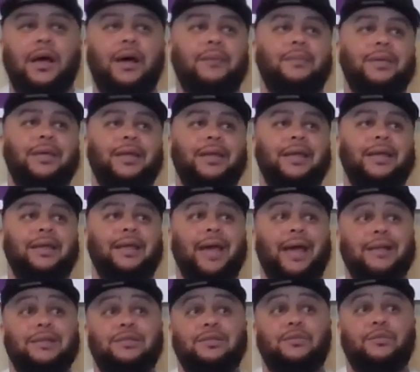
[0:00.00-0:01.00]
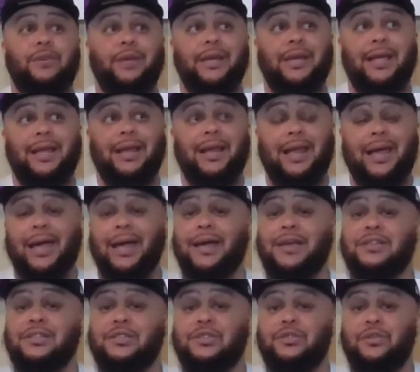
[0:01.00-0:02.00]
I mean, they had to win their
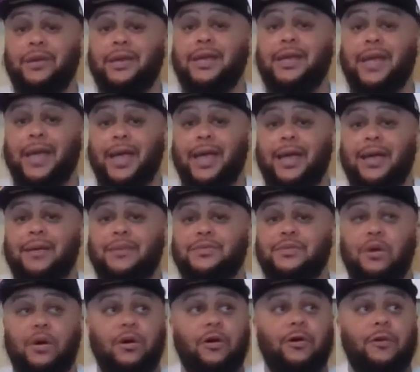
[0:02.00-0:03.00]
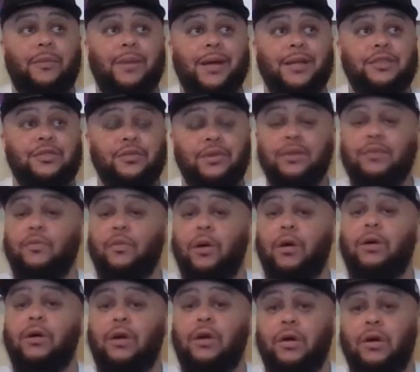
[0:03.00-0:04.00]
last three games all by three
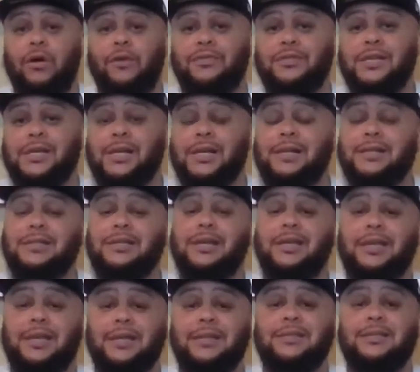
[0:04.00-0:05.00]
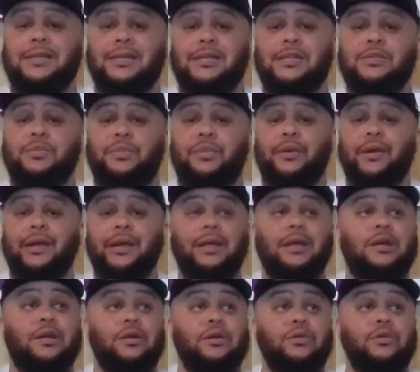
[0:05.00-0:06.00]
walk-offs to get to this point,
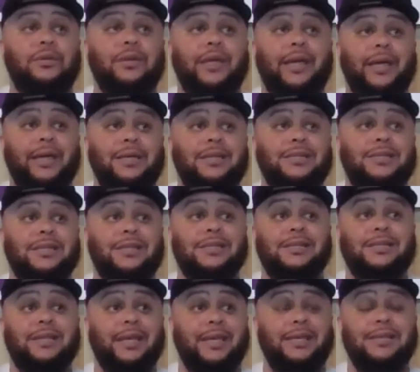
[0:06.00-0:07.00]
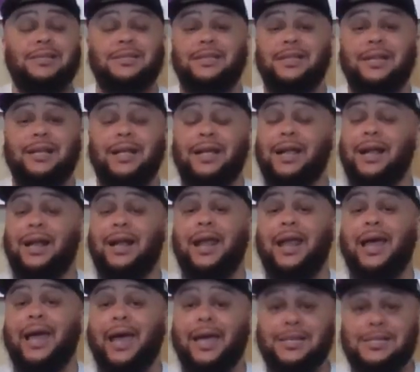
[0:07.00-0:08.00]
including a just instant
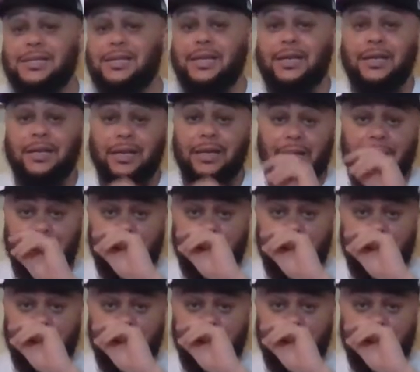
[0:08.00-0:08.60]
classic